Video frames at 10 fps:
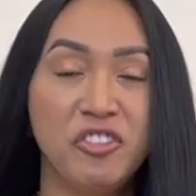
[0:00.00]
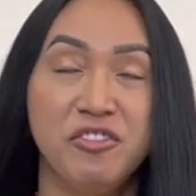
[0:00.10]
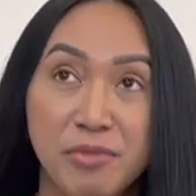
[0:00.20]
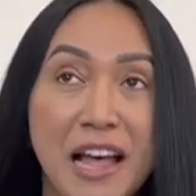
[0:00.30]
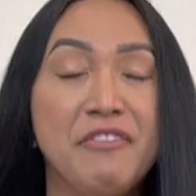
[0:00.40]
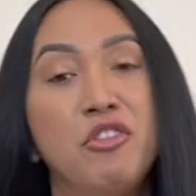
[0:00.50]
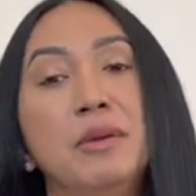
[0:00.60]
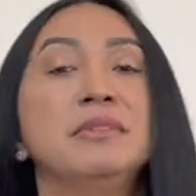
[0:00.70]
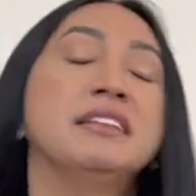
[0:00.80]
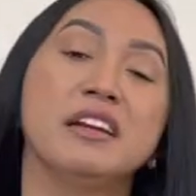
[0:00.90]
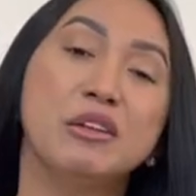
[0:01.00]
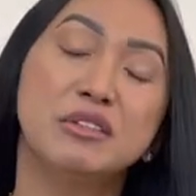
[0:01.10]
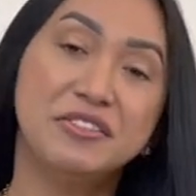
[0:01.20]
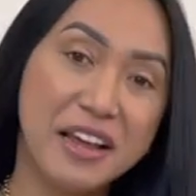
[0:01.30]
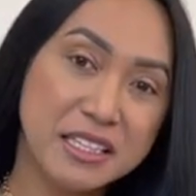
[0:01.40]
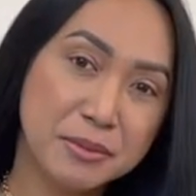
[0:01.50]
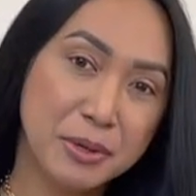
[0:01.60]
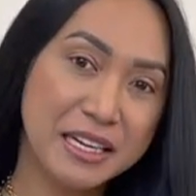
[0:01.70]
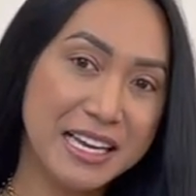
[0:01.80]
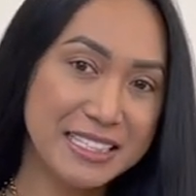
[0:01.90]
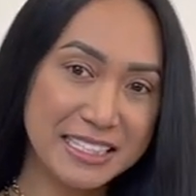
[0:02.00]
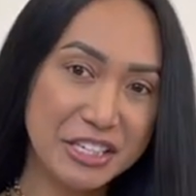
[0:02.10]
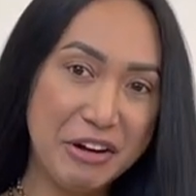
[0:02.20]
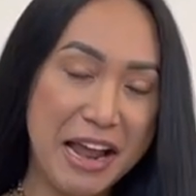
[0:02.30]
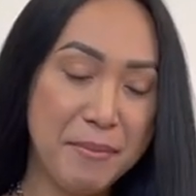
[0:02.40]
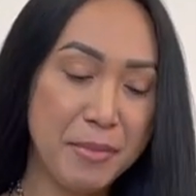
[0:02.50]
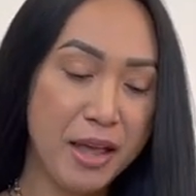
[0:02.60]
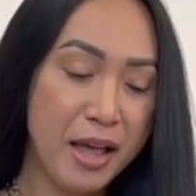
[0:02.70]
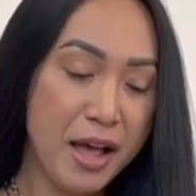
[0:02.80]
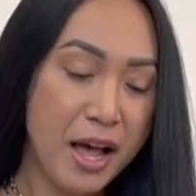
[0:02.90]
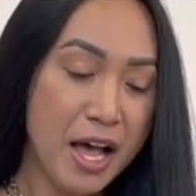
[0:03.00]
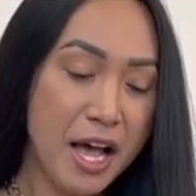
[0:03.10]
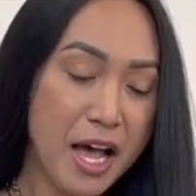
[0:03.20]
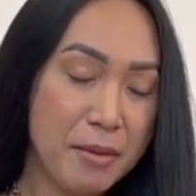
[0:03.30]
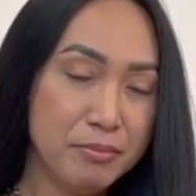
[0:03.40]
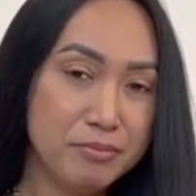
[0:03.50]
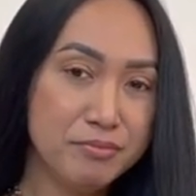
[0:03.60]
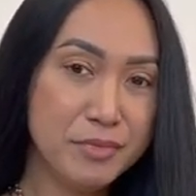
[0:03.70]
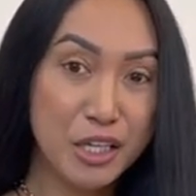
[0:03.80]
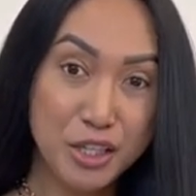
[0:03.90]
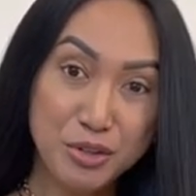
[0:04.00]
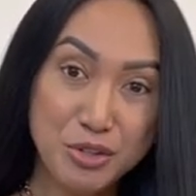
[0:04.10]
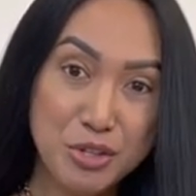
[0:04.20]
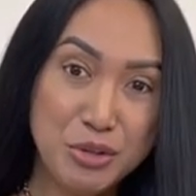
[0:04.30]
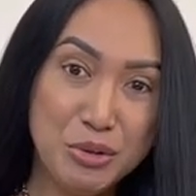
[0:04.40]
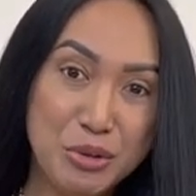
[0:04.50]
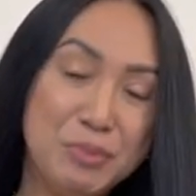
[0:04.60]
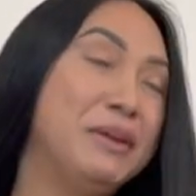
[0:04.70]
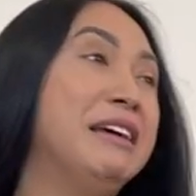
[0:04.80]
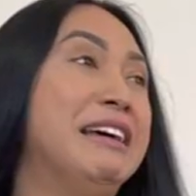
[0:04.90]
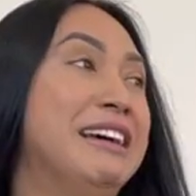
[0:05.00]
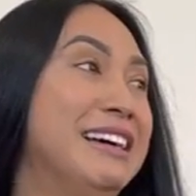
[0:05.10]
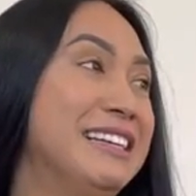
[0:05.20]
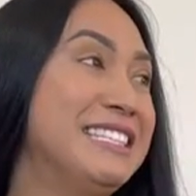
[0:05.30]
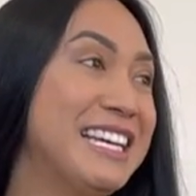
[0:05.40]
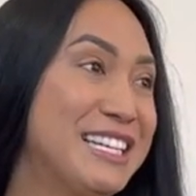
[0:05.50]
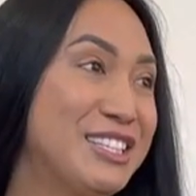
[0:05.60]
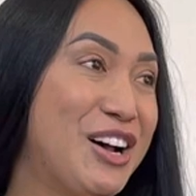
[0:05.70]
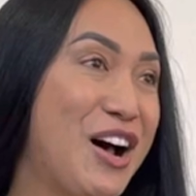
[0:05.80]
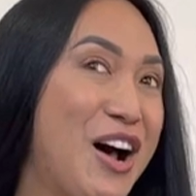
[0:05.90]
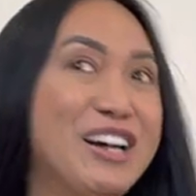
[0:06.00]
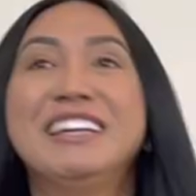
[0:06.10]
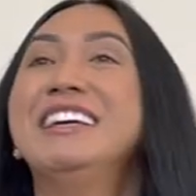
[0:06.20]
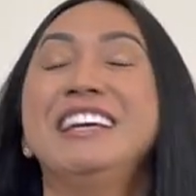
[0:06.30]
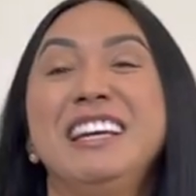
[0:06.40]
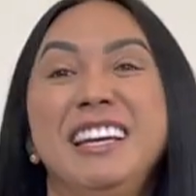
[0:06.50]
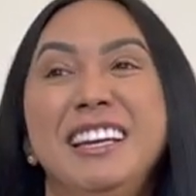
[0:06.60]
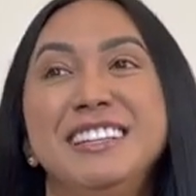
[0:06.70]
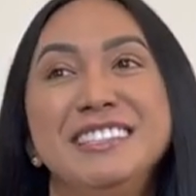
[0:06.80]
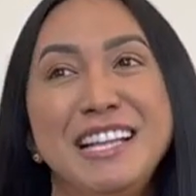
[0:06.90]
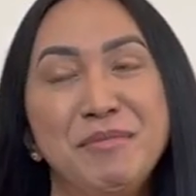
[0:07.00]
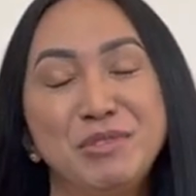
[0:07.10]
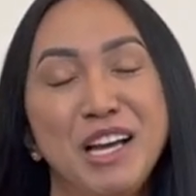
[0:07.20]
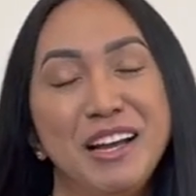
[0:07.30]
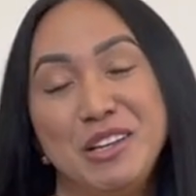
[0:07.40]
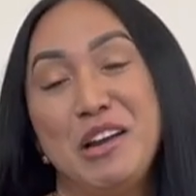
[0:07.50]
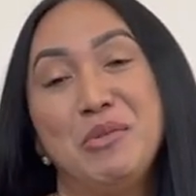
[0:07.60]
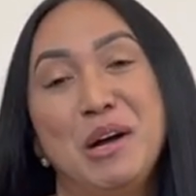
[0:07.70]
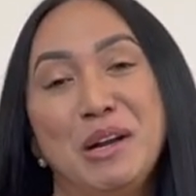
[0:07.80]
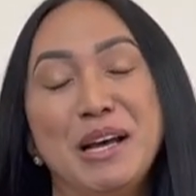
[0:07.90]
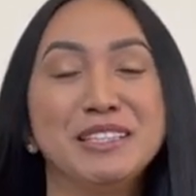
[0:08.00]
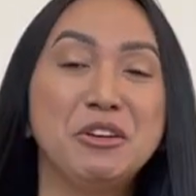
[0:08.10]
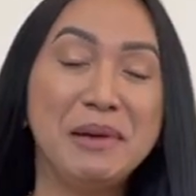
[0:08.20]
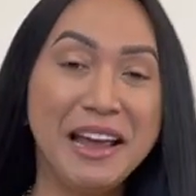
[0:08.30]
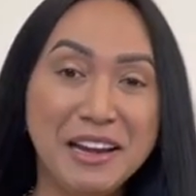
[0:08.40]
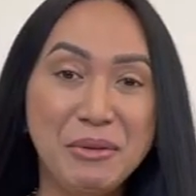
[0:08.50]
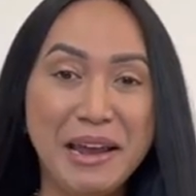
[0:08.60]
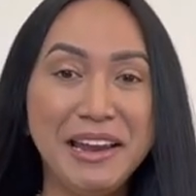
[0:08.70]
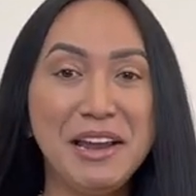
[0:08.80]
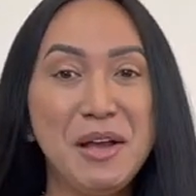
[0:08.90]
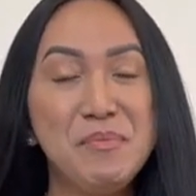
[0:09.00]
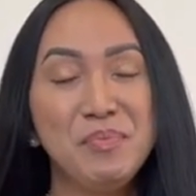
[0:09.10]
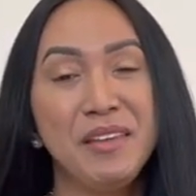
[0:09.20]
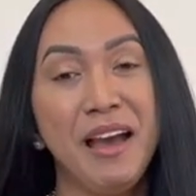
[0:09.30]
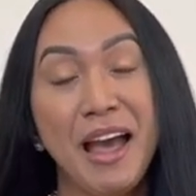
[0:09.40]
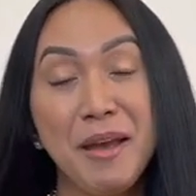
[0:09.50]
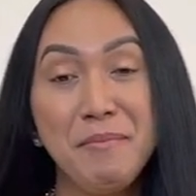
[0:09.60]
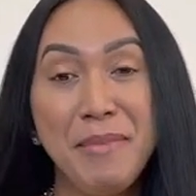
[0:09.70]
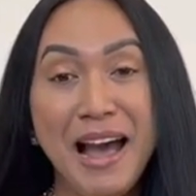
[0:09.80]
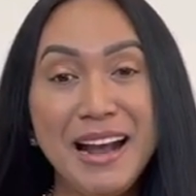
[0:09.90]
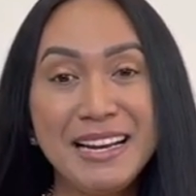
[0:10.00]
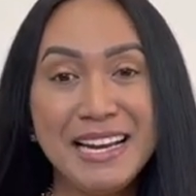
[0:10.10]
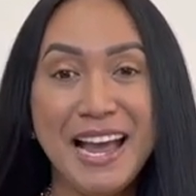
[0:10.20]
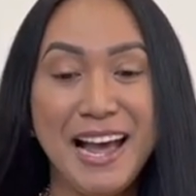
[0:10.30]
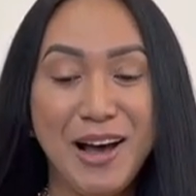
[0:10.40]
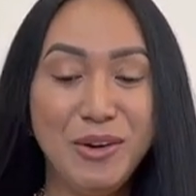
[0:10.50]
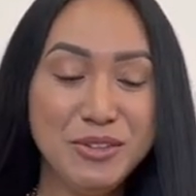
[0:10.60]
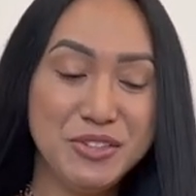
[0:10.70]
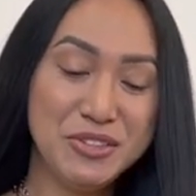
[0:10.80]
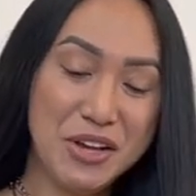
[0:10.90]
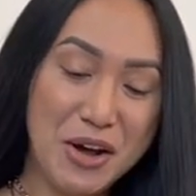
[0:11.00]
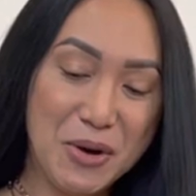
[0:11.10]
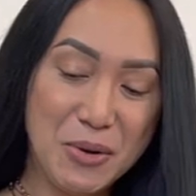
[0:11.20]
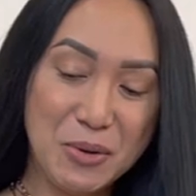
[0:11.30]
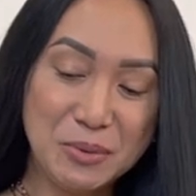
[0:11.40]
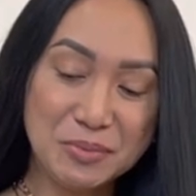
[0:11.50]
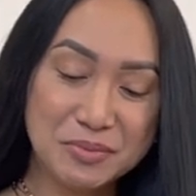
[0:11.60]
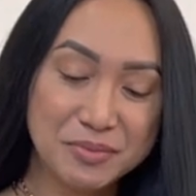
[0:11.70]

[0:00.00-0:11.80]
platforms. That includes Facebook, Instagram, YouTube, TikTok, and Snapchat and whatnot. So, but anyway, I'm back now. So